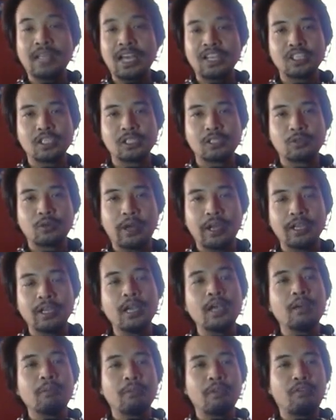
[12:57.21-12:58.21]
dashing strike
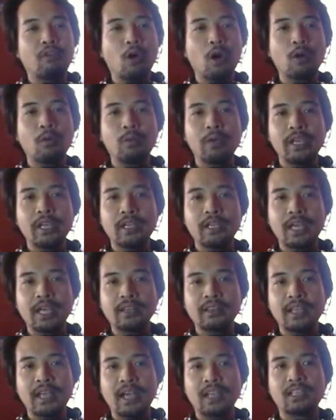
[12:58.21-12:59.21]
before we
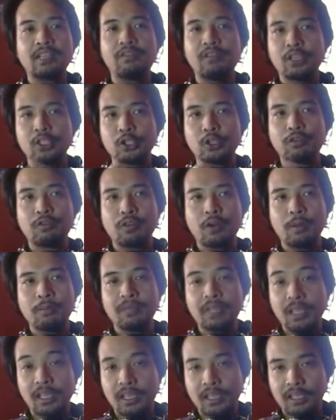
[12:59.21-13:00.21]
get the activation
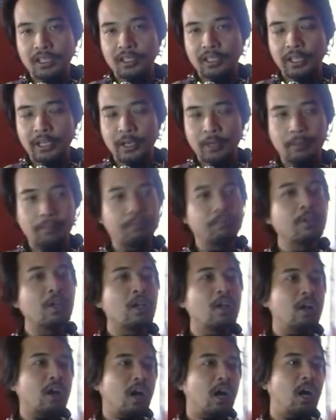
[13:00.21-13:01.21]
from the in-game.
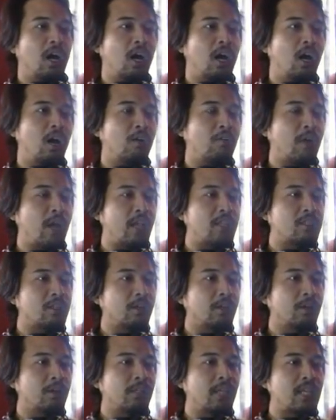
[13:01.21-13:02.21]
Alright,
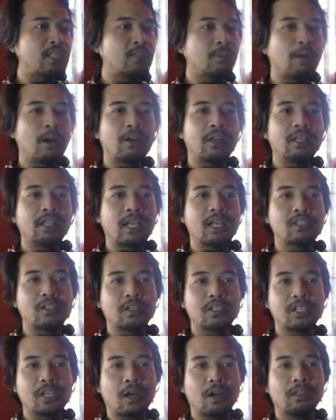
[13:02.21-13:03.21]
so that's about it. As
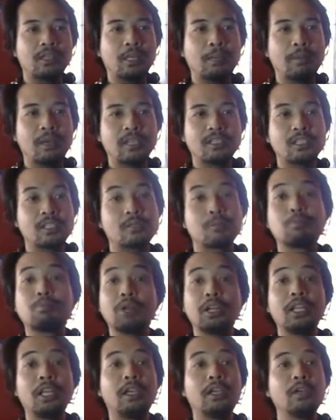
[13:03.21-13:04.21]
you can see, our DPS is
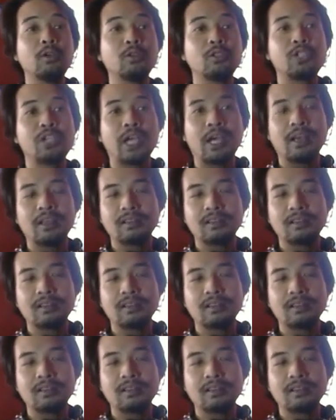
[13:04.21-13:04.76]
pretty huge